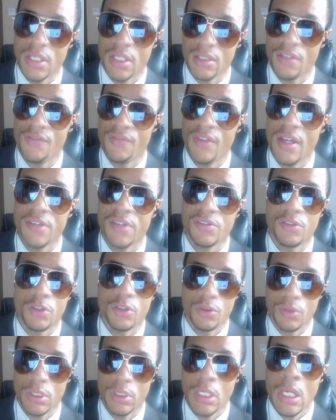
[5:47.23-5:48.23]
Take the vest.
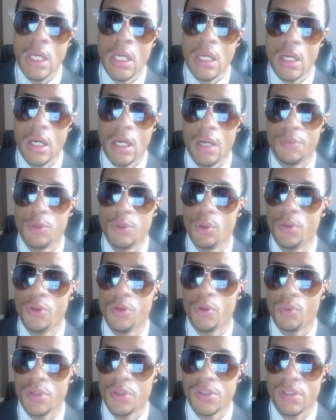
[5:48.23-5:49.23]
Do it. Uh, do it
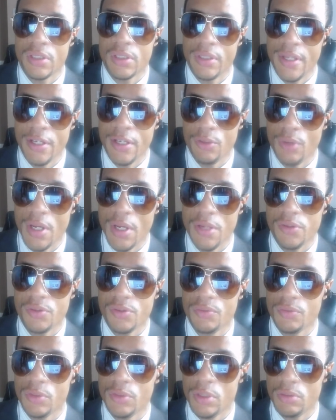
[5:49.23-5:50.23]
with the wrist and leg
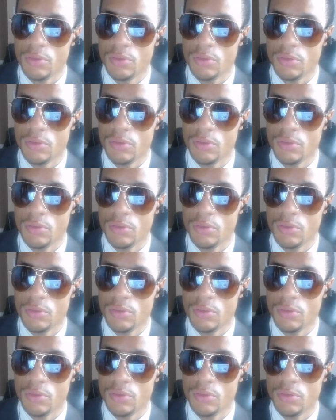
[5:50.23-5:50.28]
weights.